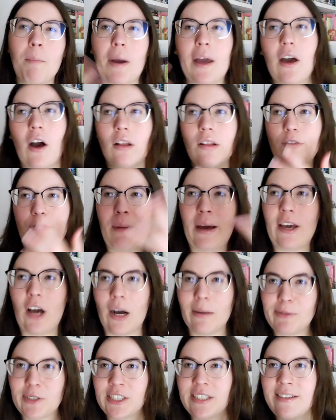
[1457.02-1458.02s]
by all of my
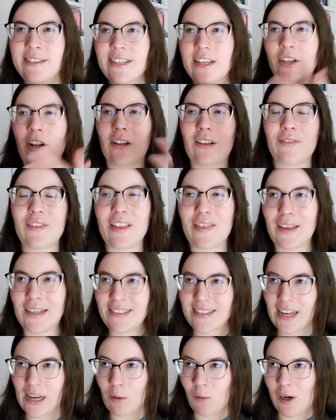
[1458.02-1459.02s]
options and all of the
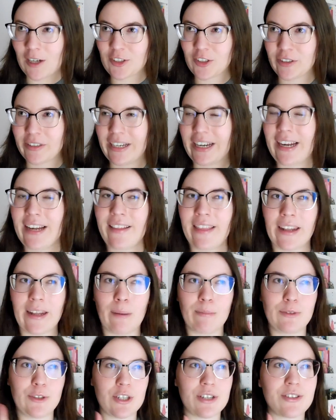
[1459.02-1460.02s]
things that I want to read that
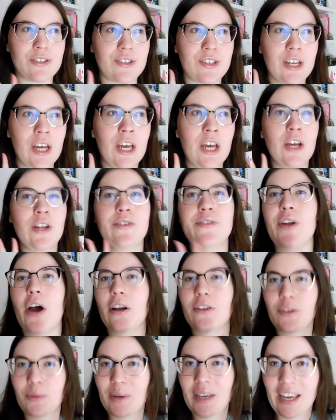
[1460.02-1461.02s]
I'm just
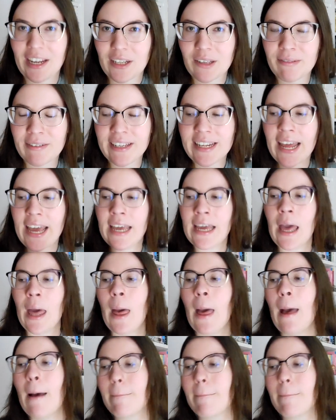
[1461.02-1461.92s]
not doing any reading.